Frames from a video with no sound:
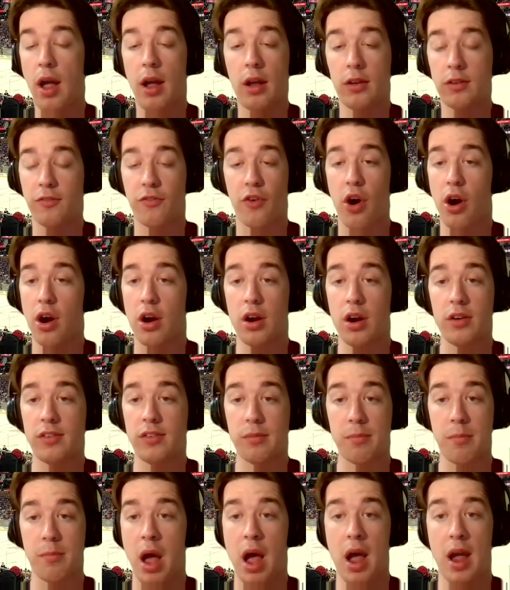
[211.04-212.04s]
as far
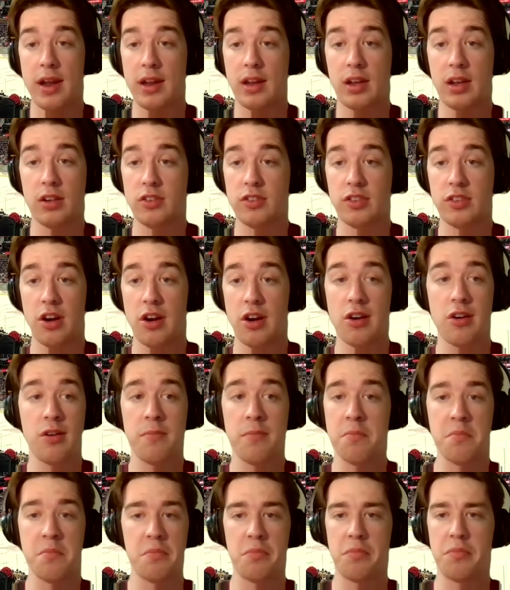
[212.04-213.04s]
as my
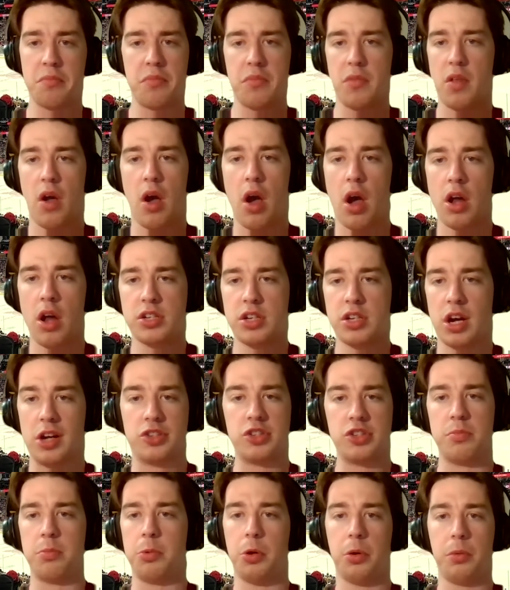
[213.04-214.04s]
concern,
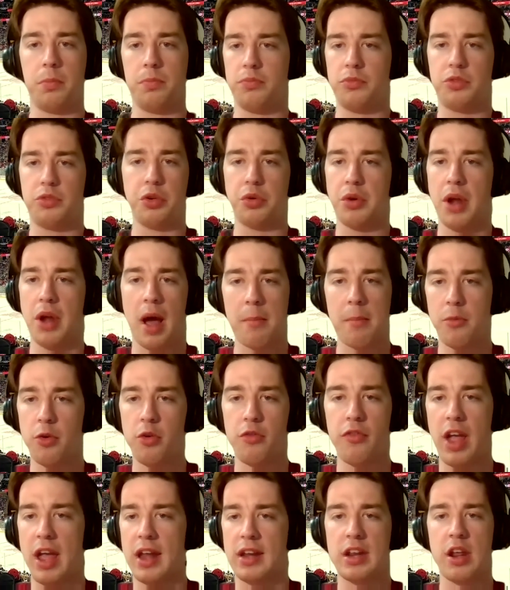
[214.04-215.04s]
untouchable. Do not
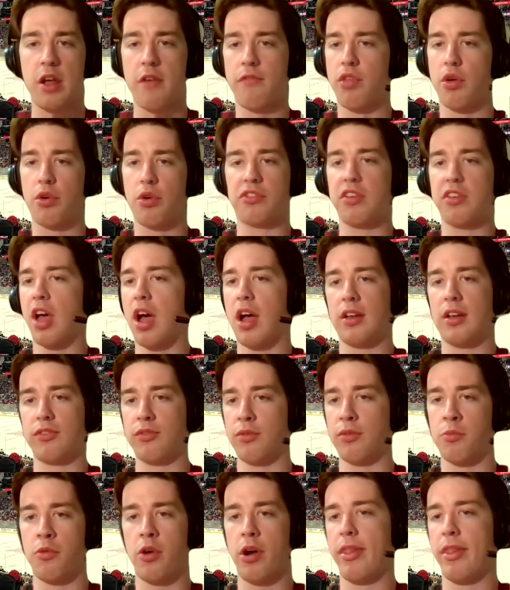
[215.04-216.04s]
move any of those guys
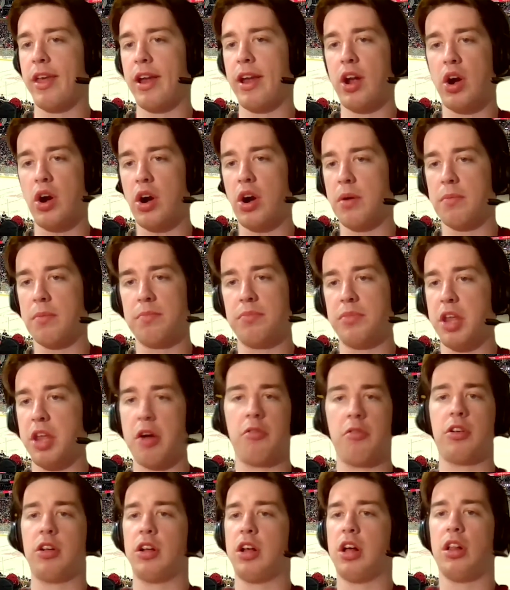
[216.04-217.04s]
from where they are.
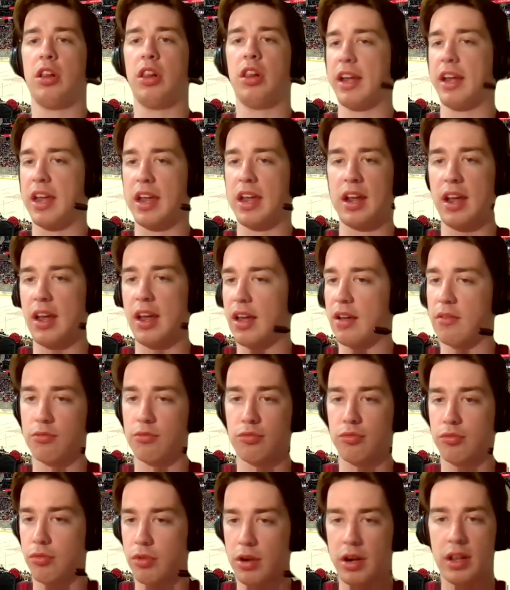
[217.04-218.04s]
They're clicking
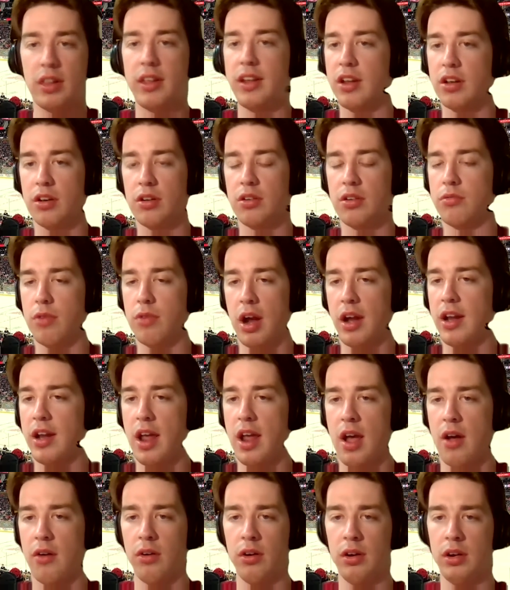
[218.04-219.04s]
really good right
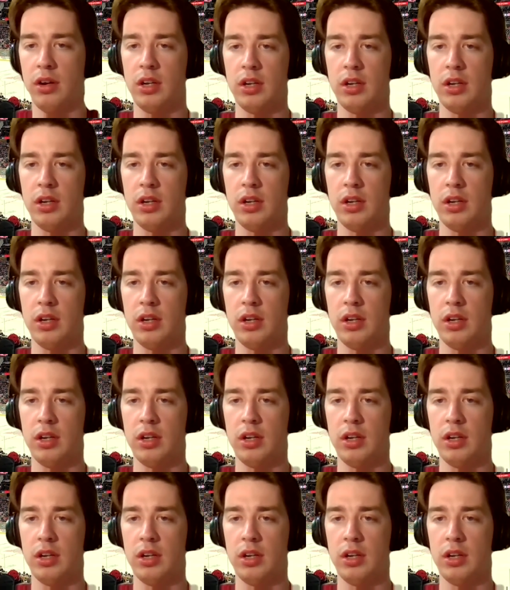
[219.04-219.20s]
now.